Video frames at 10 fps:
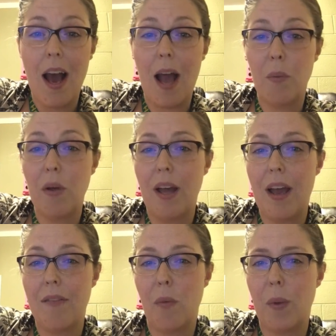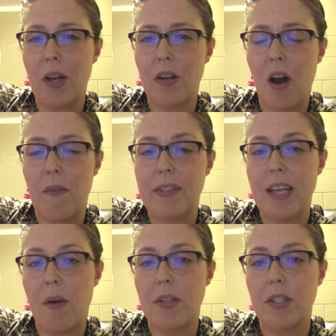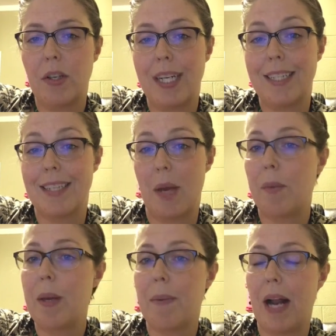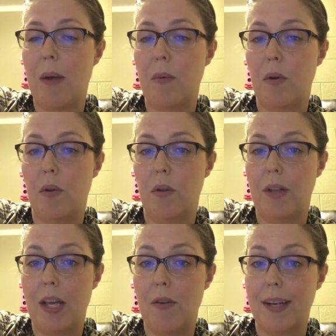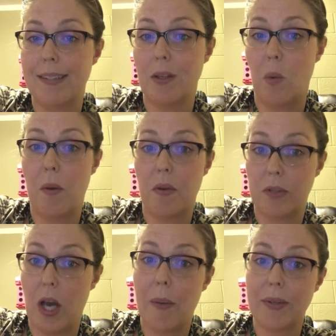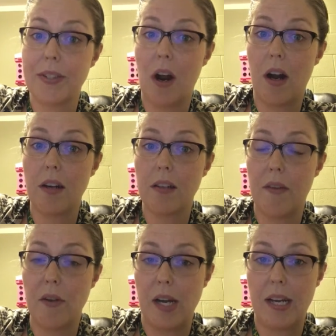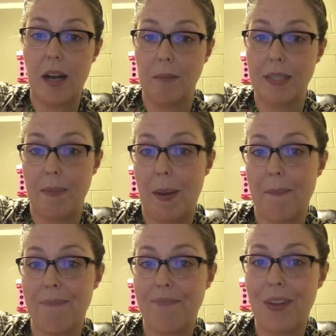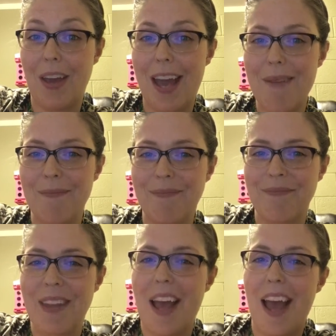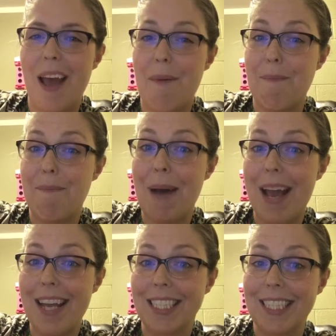I will have weird office hours during exam week, but I will let you guys know what those hours are if you need to come see me. Okay? Bye.